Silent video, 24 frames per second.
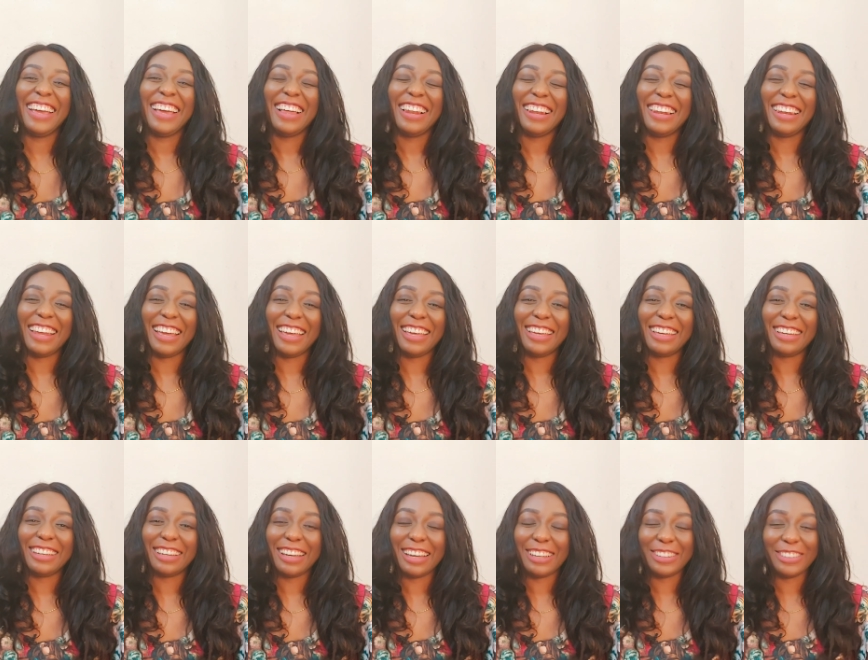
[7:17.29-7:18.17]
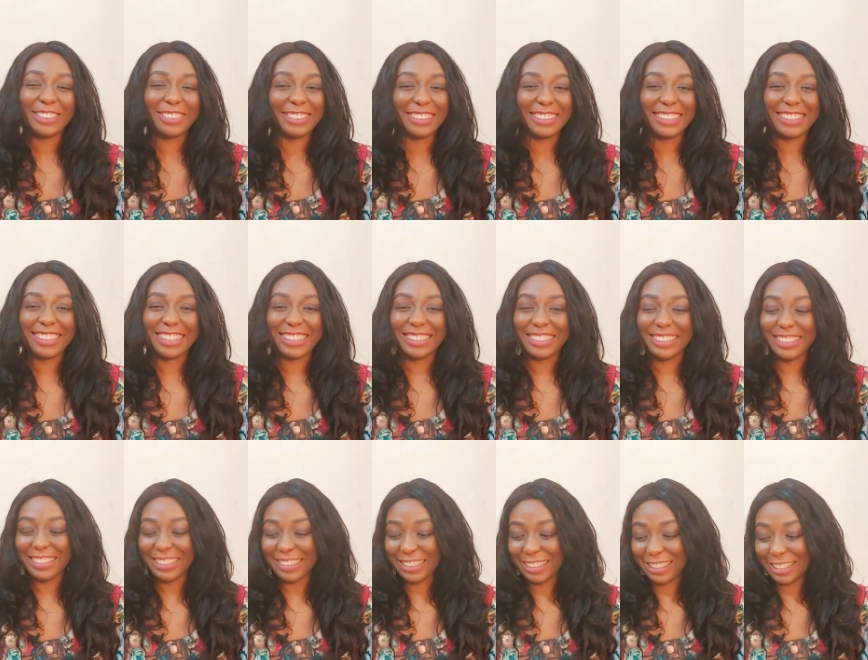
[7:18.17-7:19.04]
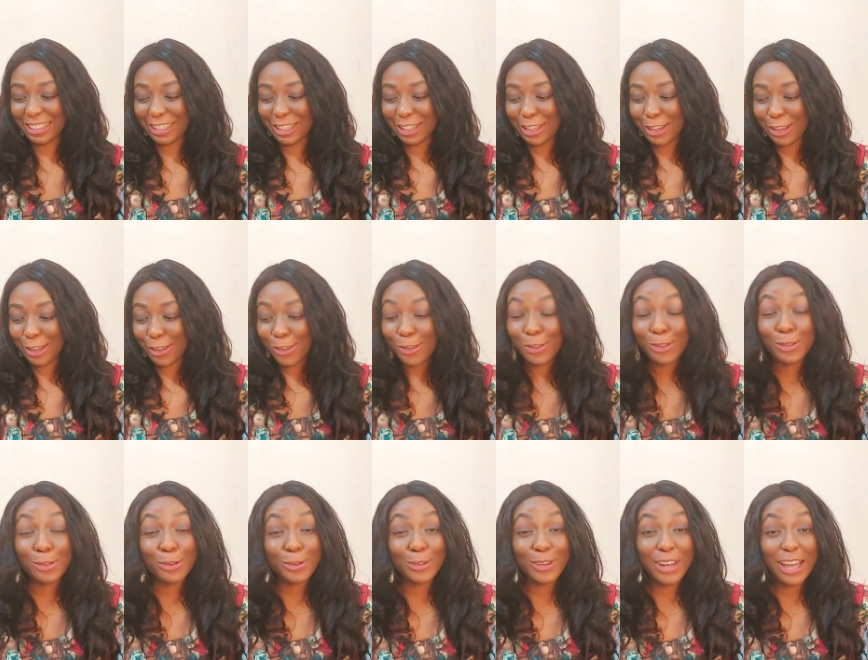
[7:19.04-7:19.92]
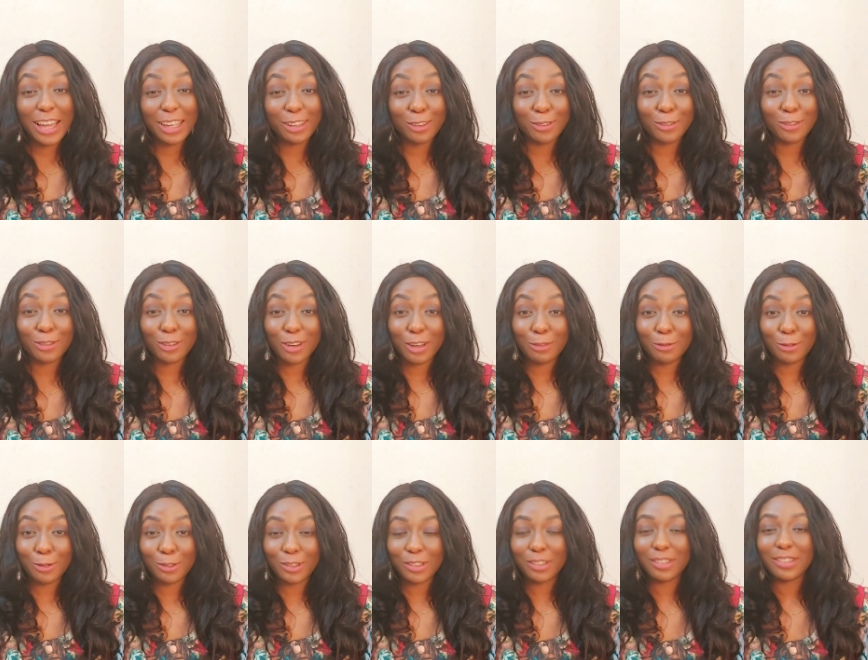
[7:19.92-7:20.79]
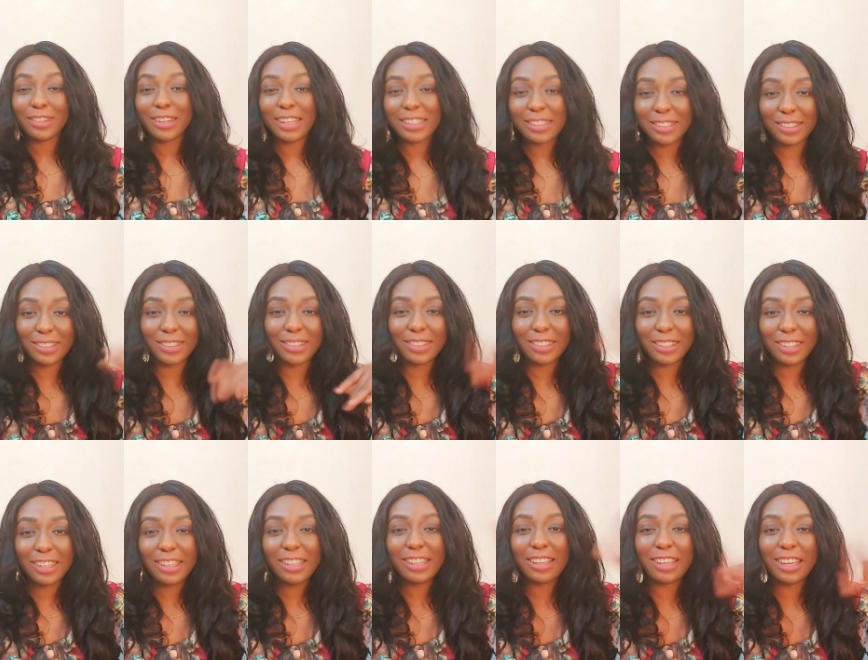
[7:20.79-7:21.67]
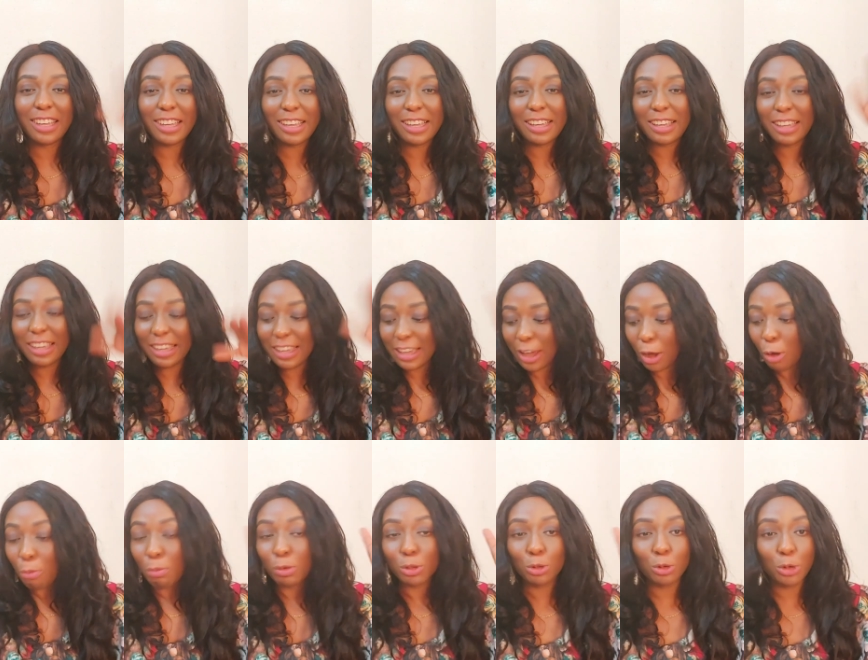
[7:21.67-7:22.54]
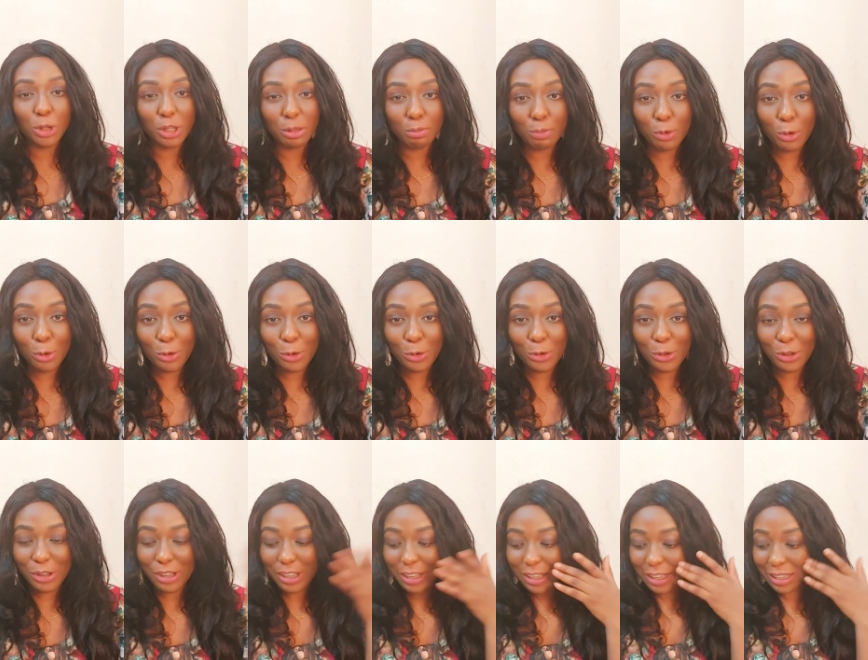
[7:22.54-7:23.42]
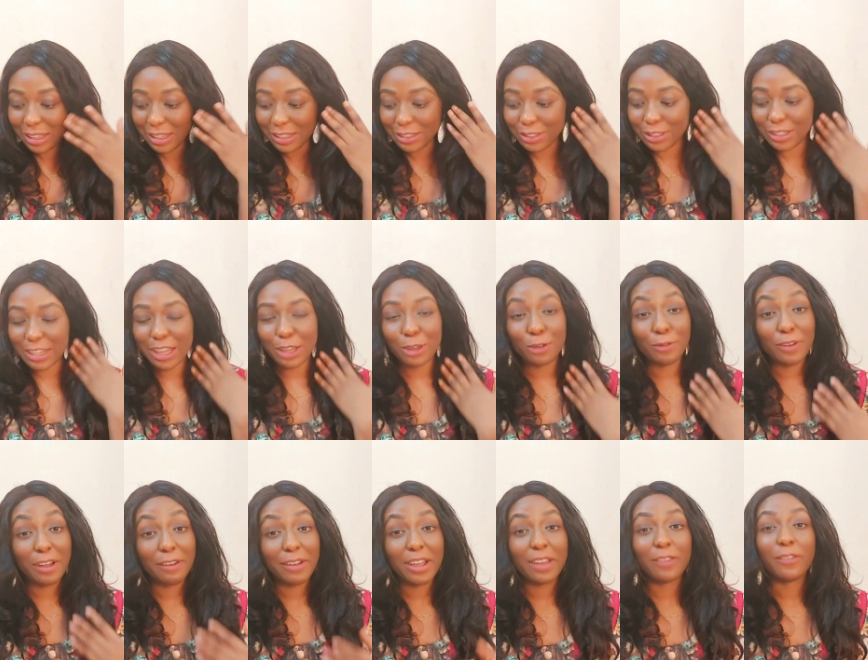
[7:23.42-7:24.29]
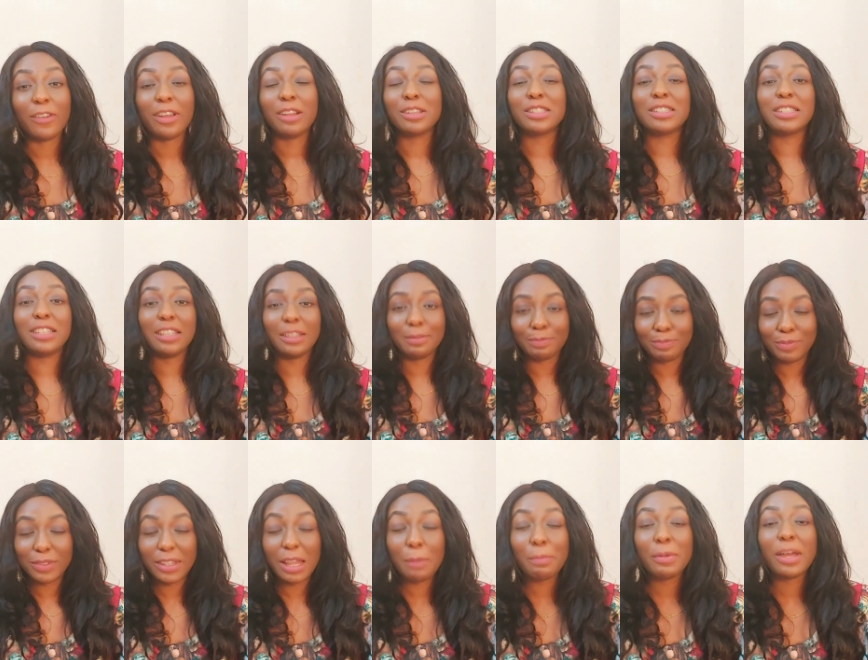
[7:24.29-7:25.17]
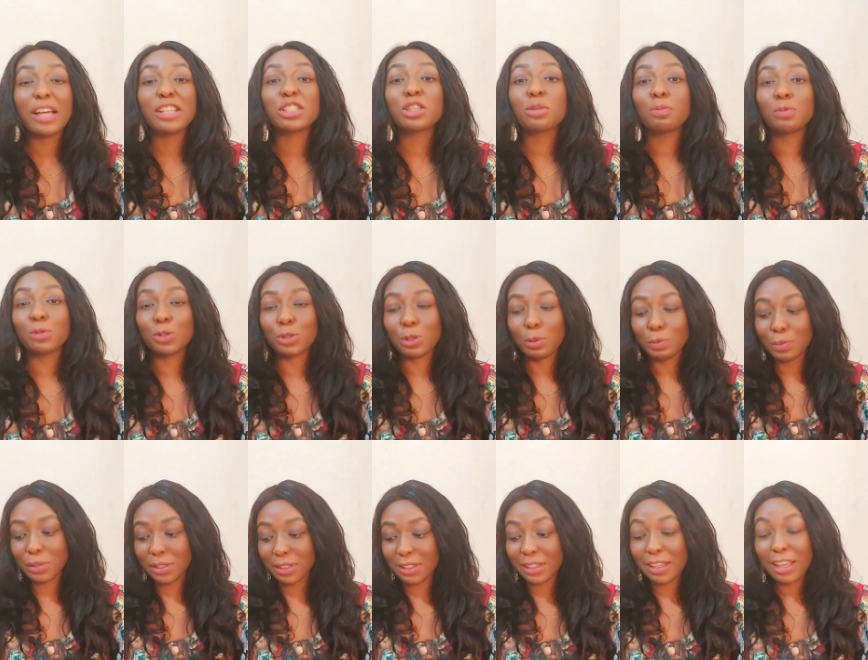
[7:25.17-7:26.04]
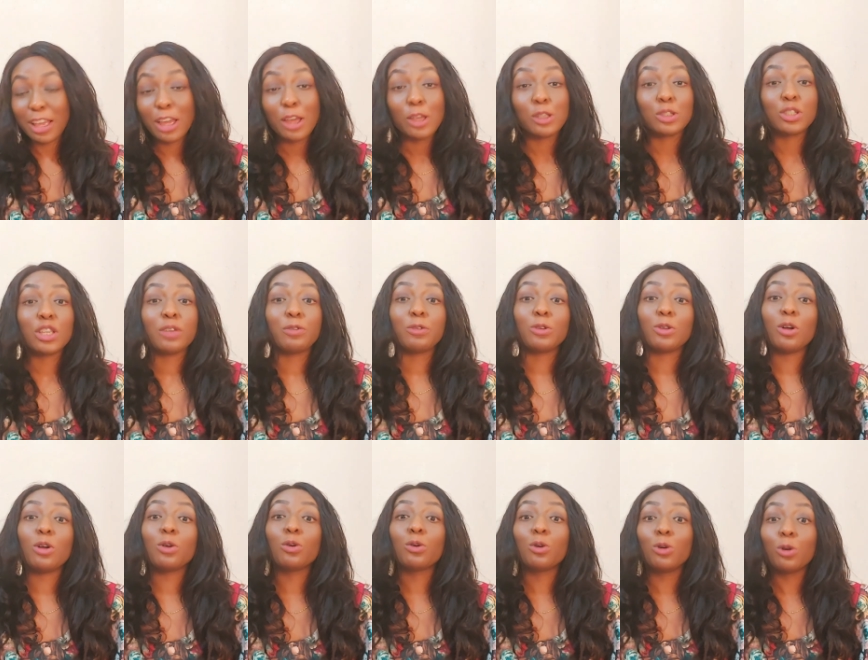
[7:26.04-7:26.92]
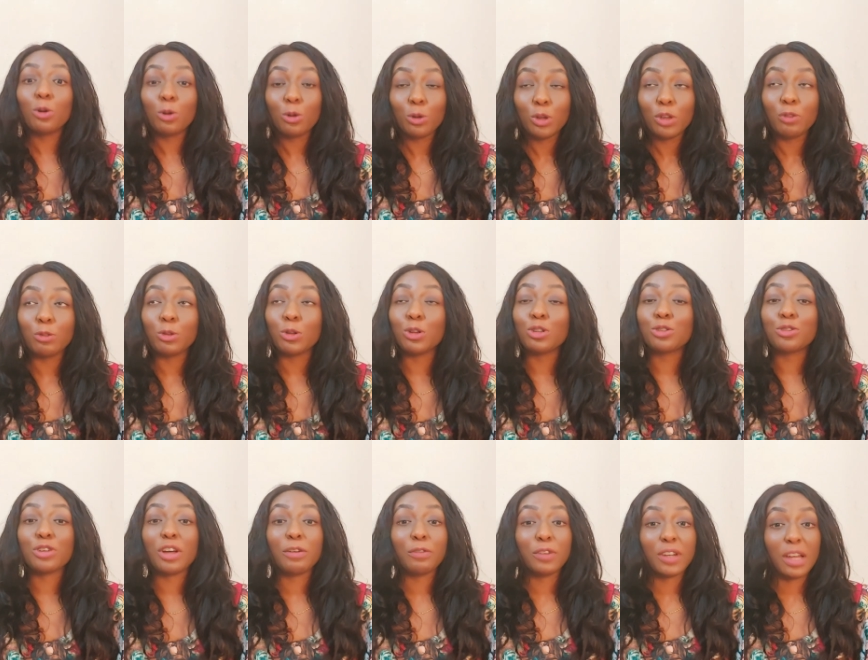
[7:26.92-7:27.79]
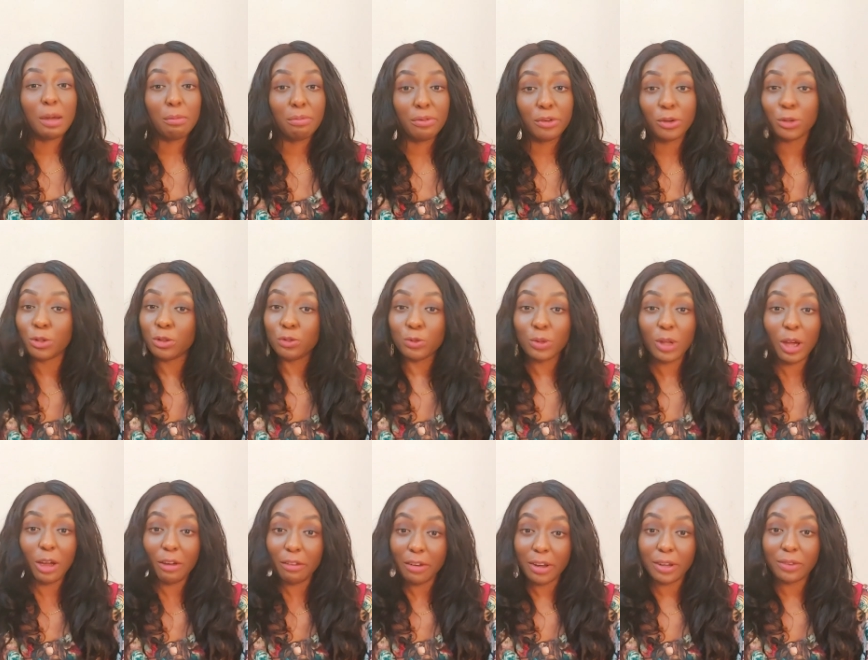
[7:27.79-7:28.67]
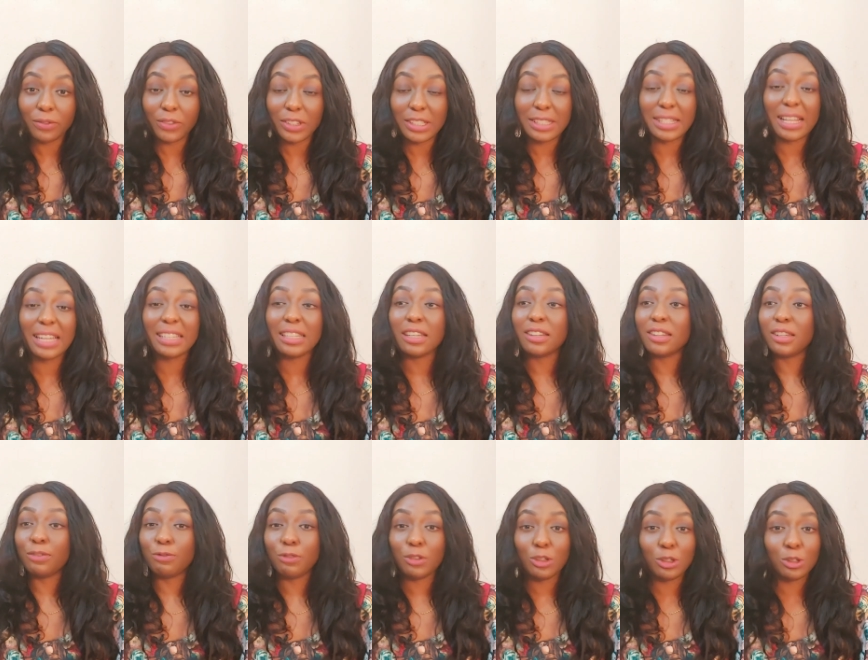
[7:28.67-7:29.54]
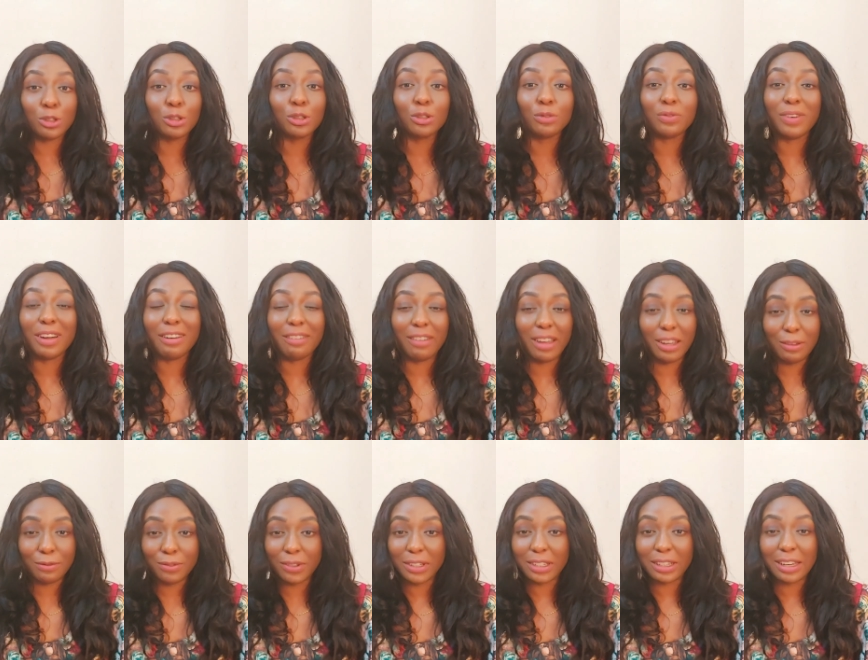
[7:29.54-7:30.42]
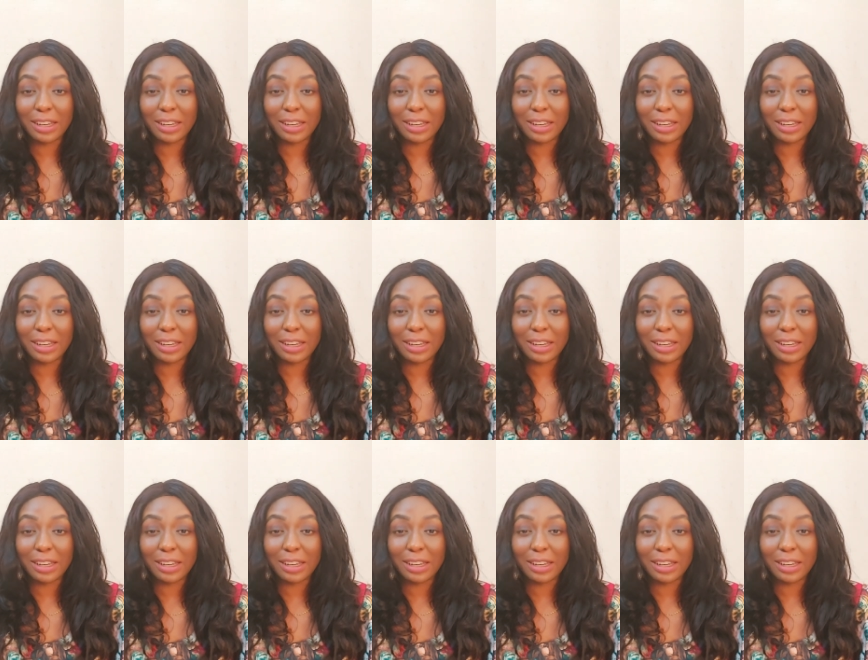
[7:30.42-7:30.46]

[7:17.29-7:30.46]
Like, I don't understand. You told her you've traveled, that is Iga Obodo Ibo, so that you've arrived. See, let me ask people something. See, if you don't travel abroad, you've not arrived. Is that the definition of arriving?